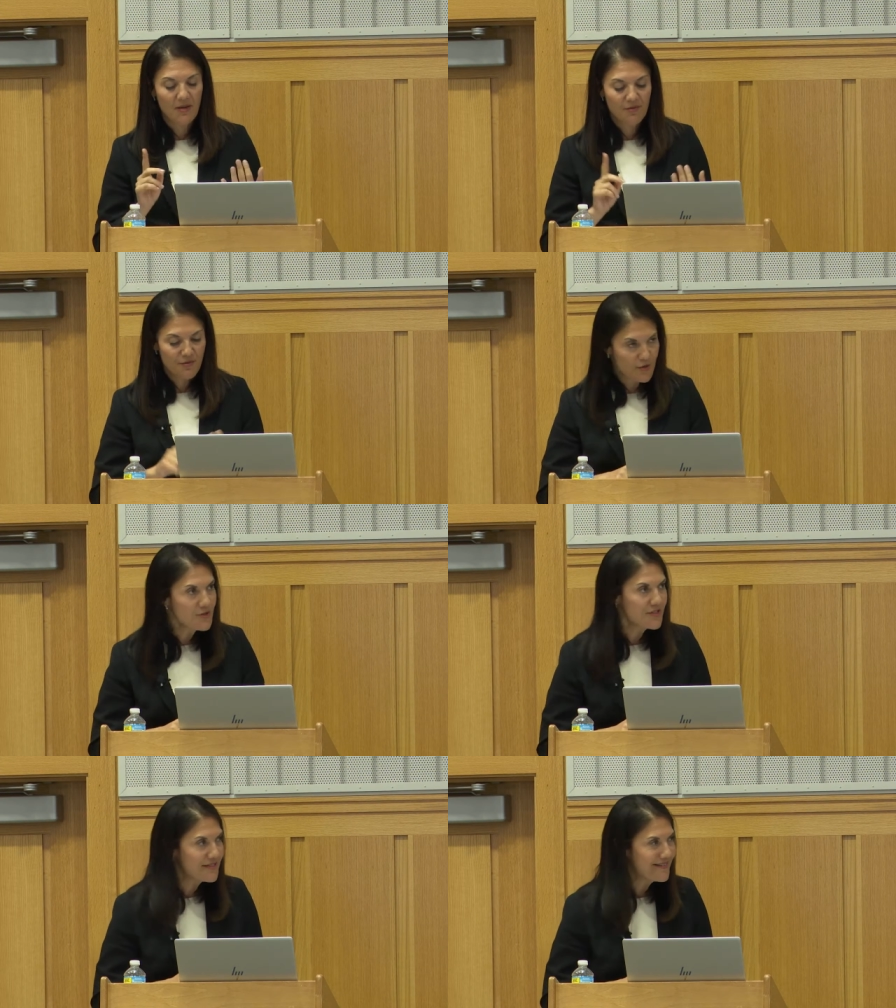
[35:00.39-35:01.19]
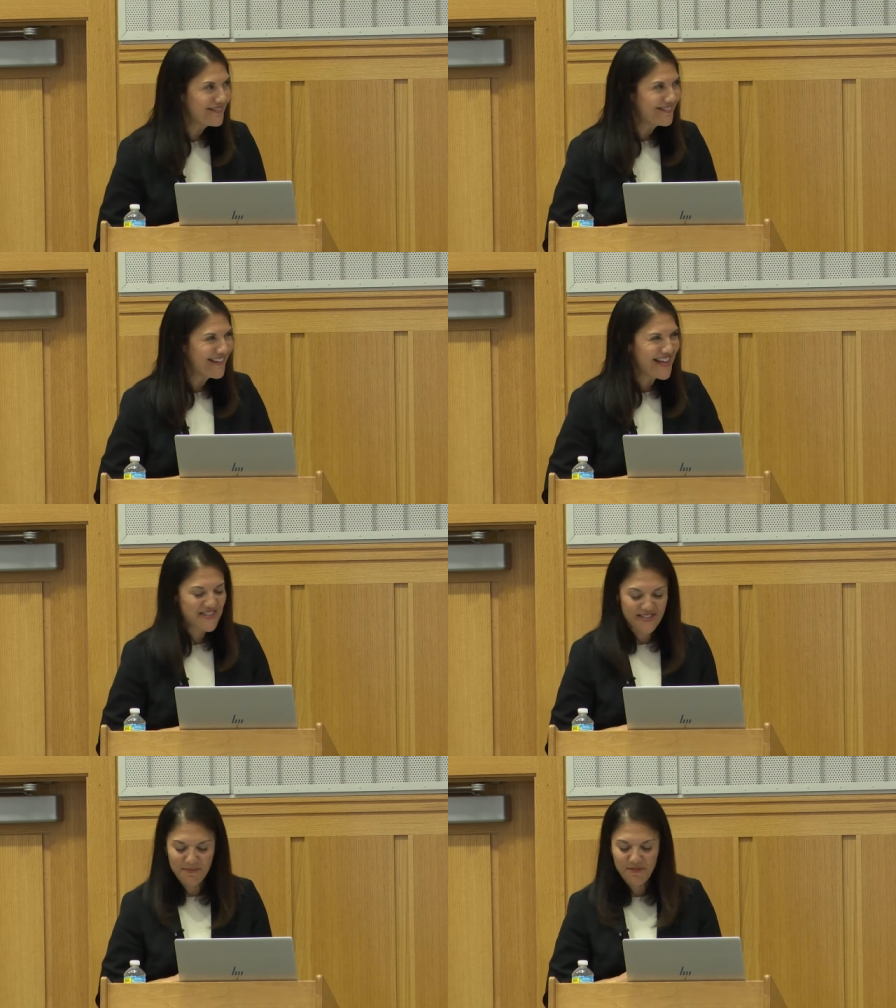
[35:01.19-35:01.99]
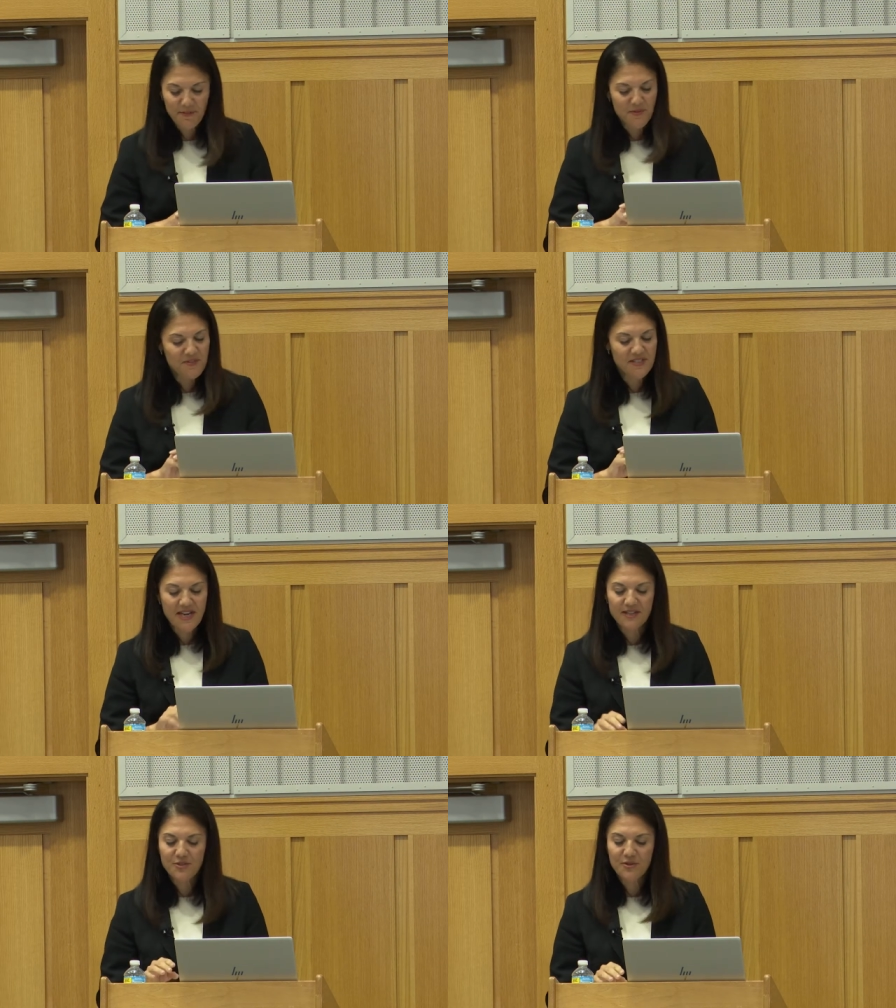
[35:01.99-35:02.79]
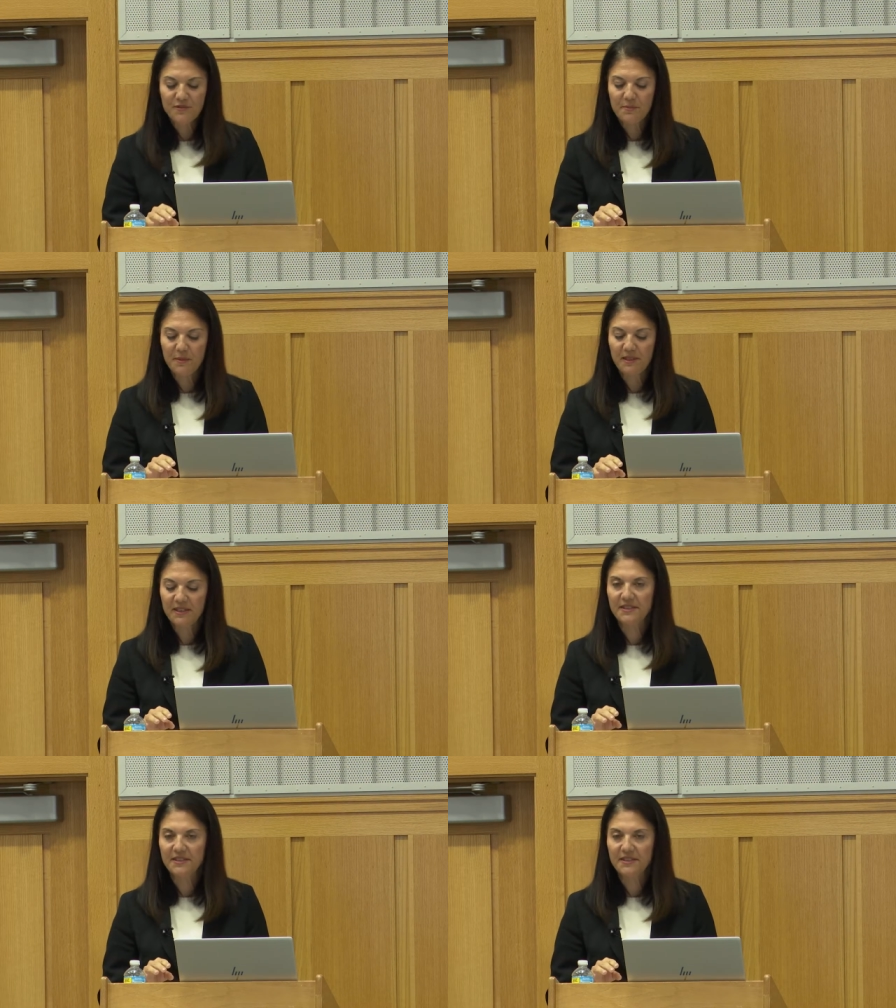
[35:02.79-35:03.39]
First, as some of the most data-driven public